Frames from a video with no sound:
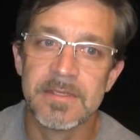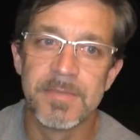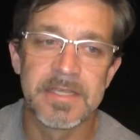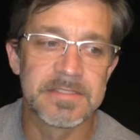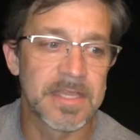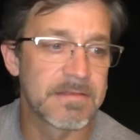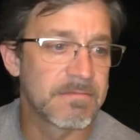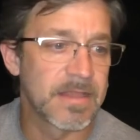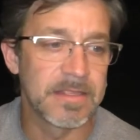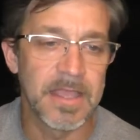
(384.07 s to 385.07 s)
Because I
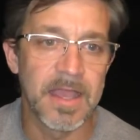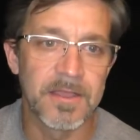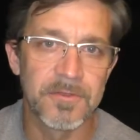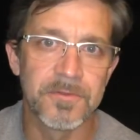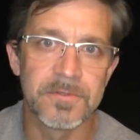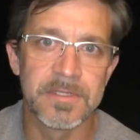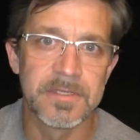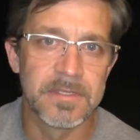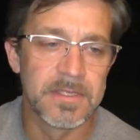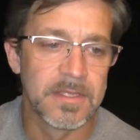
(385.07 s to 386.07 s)
Googled it,
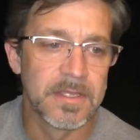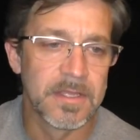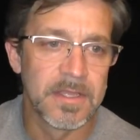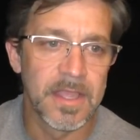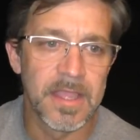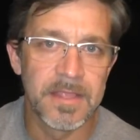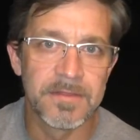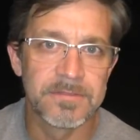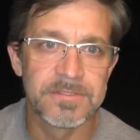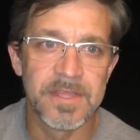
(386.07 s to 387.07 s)
and
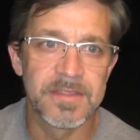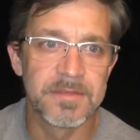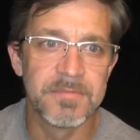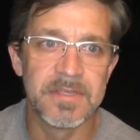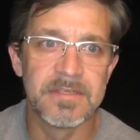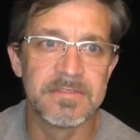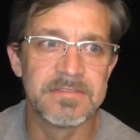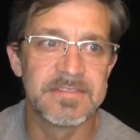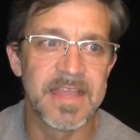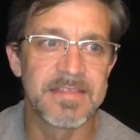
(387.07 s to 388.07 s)
there's nothing but
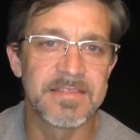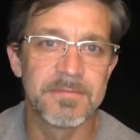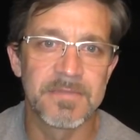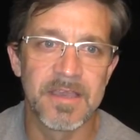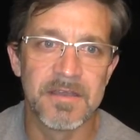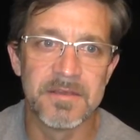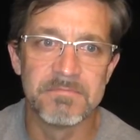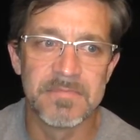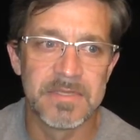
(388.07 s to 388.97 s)
xanthan gum.